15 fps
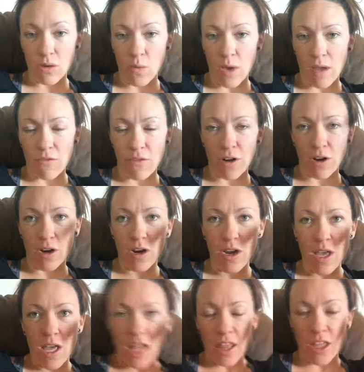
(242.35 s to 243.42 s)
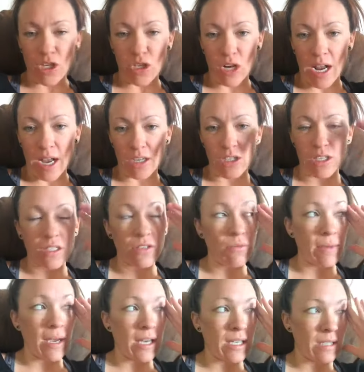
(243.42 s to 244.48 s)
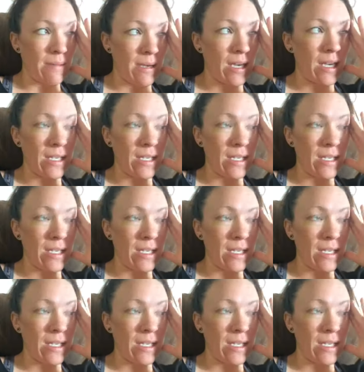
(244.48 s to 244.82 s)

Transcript: I'm waiting for the directions from my husband.